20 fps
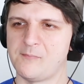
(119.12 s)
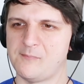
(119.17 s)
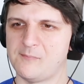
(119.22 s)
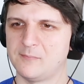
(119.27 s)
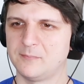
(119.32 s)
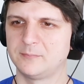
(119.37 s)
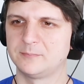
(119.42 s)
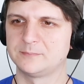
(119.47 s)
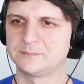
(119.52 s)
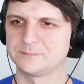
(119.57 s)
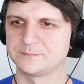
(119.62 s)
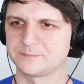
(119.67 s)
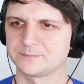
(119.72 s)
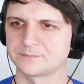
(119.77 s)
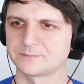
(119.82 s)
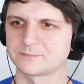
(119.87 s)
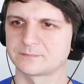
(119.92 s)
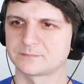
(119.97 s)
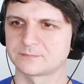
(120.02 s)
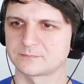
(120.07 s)
He's at the
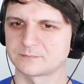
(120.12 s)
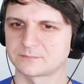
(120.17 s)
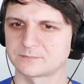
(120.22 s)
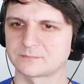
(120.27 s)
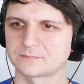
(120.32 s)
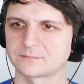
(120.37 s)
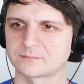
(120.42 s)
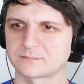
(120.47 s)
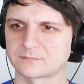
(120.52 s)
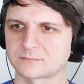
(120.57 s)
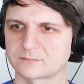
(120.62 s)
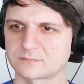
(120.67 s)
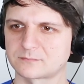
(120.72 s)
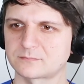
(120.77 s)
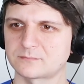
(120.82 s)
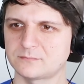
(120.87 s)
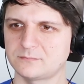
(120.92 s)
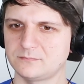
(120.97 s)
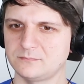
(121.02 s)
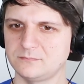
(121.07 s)
train station right
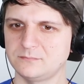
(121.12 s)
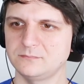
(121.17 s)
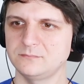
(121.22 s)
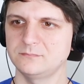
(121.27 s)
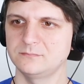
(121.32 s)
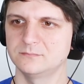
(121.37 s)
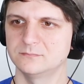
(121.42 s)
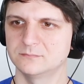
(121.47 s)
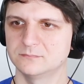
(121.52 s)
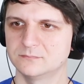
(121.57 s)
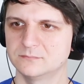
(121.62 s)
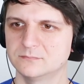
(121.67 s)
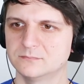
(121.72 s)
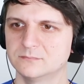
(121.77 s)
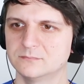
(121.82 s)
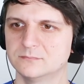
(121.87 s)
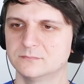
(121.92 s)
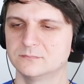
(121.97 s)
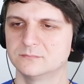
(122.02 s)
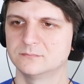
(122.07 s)
now.
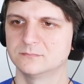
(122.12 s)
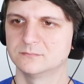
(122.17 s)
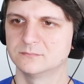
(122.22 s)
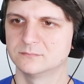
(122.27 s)
He's with